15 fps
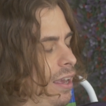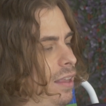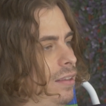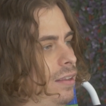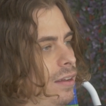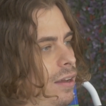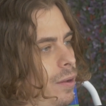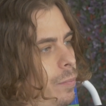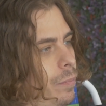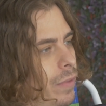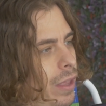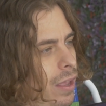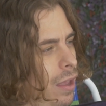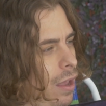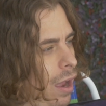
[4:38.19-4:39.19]
And
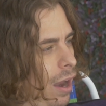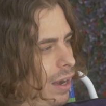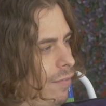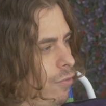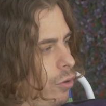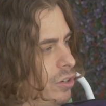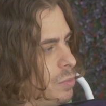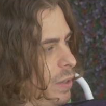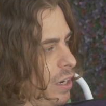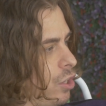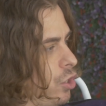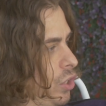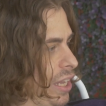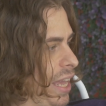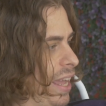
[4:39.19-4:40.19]
I've always been a
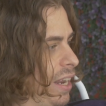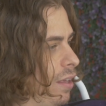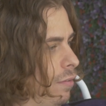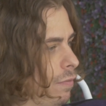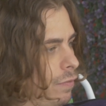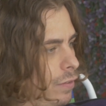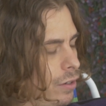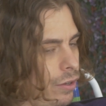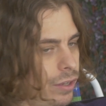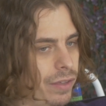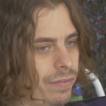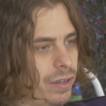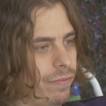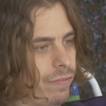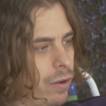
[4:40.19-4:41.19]
creative, you know,
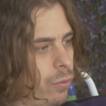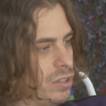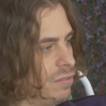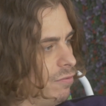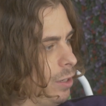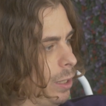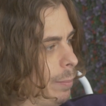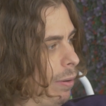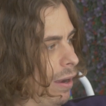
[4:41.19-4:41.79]
even if I wasn't very